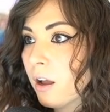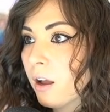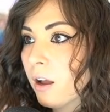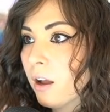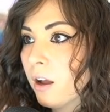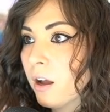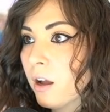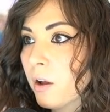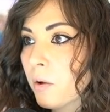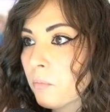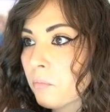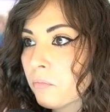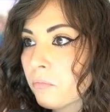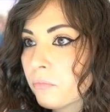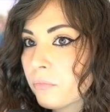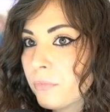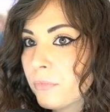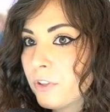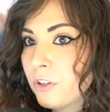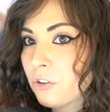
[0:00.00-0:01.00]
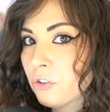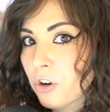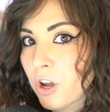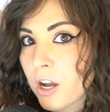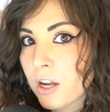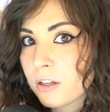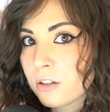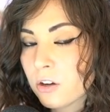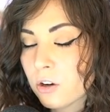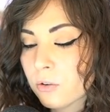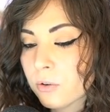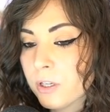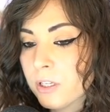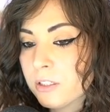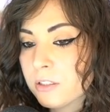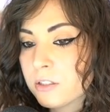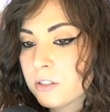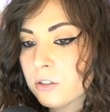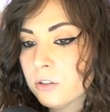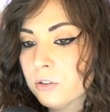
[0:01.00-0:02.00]
You're not
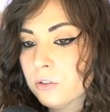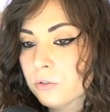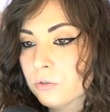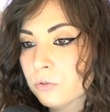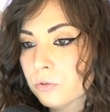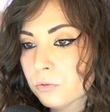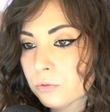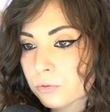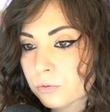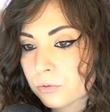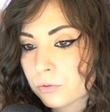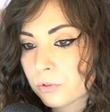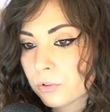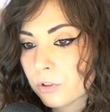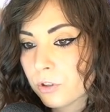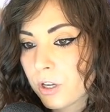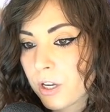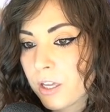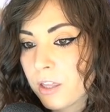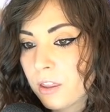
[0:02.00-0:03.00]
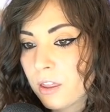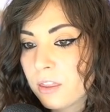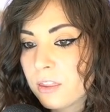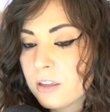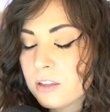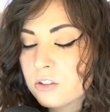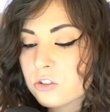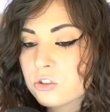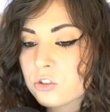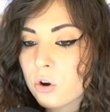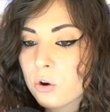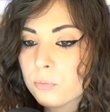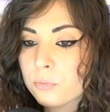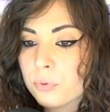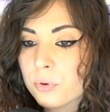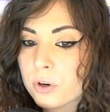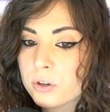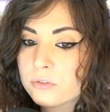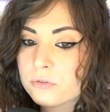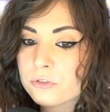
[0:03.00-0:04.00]
going to, I think it's so
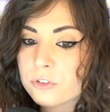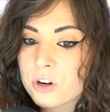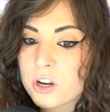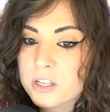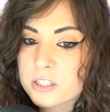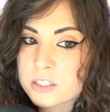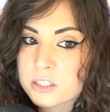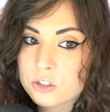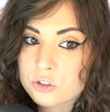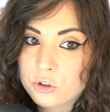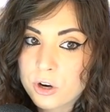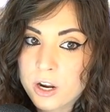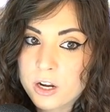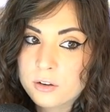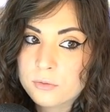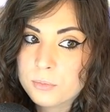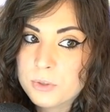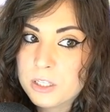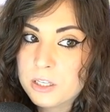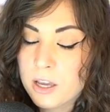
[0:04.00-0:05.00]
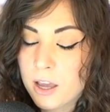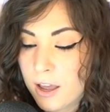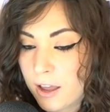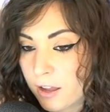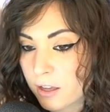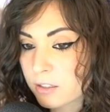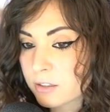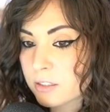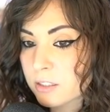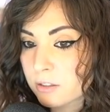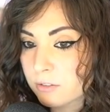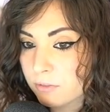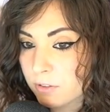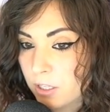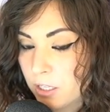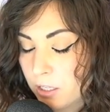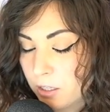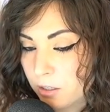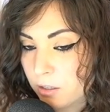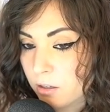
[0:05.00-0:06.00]
important for us to try to be active
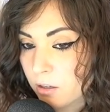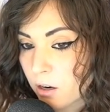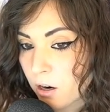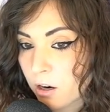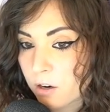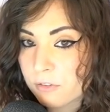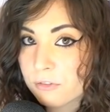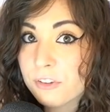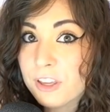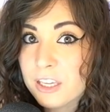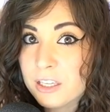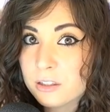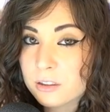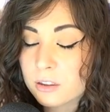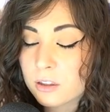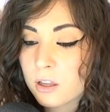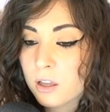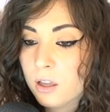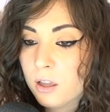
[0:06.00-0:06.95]
in our faith,